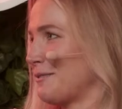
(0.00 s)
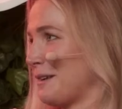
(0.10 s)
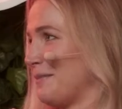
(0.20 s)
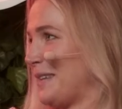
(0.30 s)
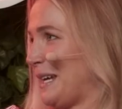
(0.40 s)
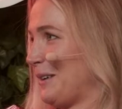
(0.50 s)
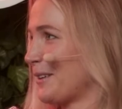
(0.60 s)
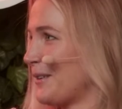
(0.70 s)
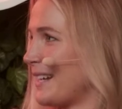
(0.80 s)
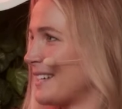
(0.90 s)
femtech
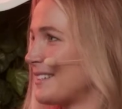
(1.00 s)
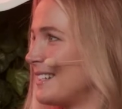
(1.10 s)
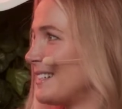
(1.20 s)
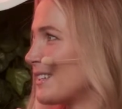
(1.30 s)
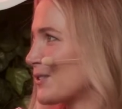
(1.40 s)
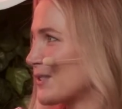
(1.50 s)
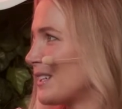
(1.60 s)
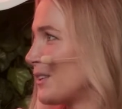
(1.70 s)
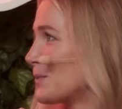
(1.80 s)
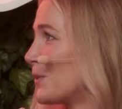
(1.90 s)
growing as an
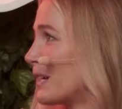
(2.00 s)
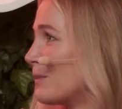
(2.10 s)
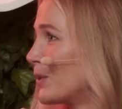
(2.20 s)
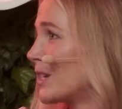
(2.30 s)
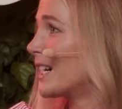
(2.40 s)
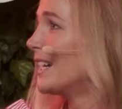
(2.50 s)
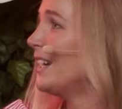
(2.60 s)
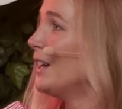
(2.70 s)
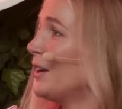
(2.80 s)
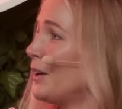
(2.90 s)
industry, because more and more
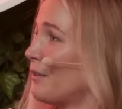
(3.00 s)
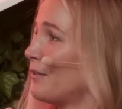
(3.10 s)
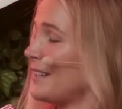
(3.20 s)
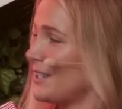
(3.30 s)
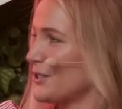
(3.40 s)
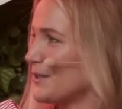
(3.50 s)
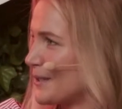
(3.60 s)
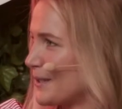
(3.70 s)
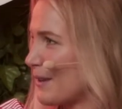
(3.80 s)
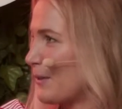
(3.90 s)
of the
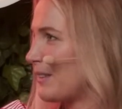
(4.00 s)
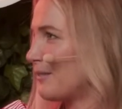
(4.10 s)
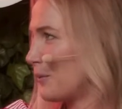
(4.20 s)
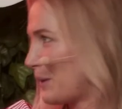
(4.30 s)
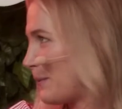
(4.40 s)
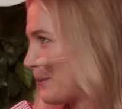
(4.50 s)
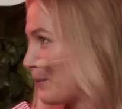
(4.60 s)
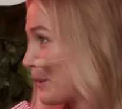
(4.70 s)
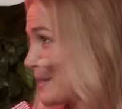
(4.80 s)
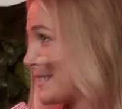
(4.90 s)
issues surrounding
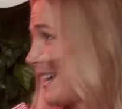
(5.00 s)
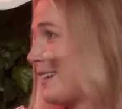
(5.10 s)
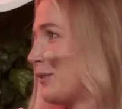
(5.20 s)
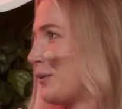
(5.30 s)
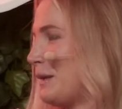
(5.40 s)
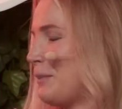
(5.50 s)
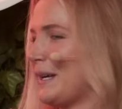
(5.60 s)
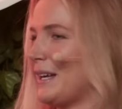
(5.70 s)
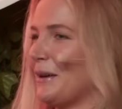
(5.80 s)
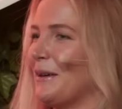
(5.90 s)
women's health will
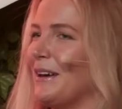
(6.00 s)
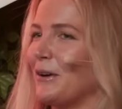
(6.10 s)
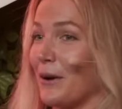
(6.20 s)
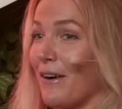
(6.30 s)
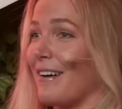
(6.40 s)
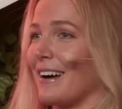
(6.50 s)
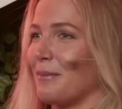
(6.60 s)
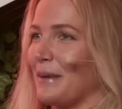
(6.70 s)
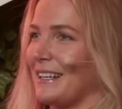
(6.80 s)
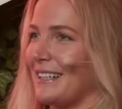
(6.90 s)
be or
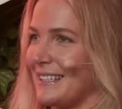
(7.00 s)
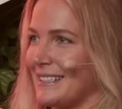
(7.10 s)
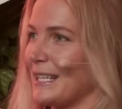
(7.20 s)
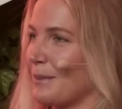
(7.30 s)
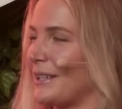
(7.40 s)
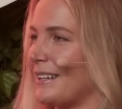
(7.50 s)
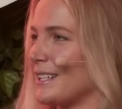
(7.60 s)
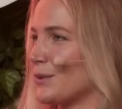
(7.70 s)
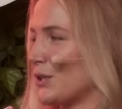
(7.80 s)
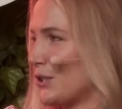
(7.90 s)
are being
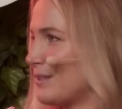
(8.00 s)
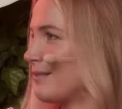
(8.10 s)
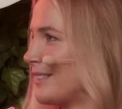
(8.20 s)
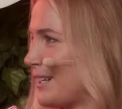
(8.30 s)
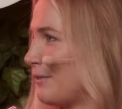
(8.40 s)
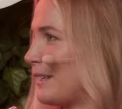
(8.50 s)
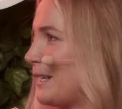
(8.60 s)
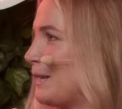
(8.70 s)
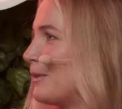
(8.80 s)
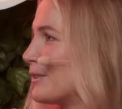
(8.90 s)
destigmatized, which kind of
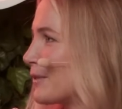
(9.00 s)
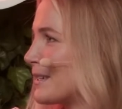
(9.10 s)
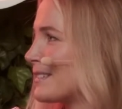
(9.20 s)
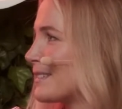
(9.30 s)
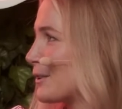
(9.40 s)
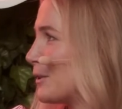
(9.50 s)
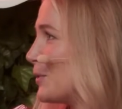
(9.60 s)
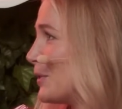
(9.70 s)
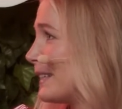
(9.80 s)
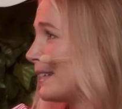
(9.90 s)
enables, for instance, the
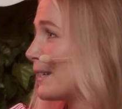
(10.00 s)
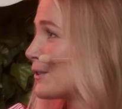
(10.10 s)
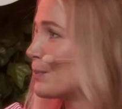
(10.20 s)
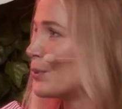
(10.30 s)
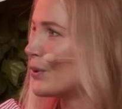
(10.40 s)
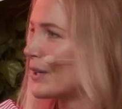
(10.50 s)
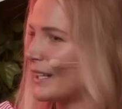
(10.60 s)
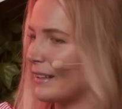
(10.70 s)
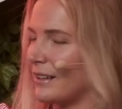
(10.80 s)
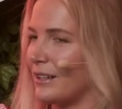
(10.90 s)
community-led
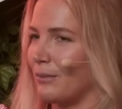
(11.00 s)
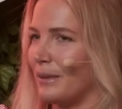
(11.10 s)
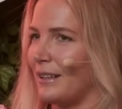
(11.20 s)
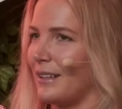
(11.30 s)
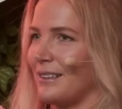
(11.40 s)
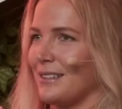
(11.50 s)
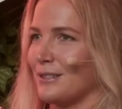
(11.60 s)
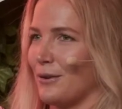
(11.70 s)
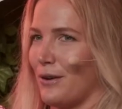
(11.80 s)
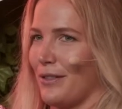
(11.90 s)
support and kind of building
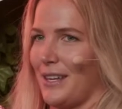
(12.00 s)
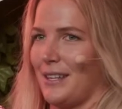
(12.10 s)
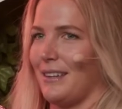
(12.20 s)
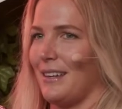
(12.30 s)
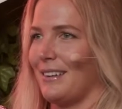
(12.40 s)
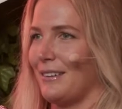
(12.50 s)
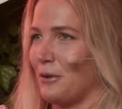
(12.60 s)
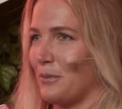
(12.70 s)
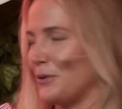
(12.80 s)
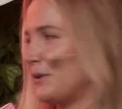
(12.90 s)
this authentic
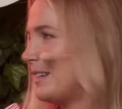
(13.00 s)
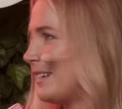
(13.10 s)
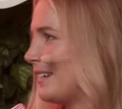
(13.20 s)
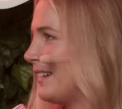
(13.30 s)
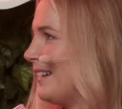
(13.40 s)
community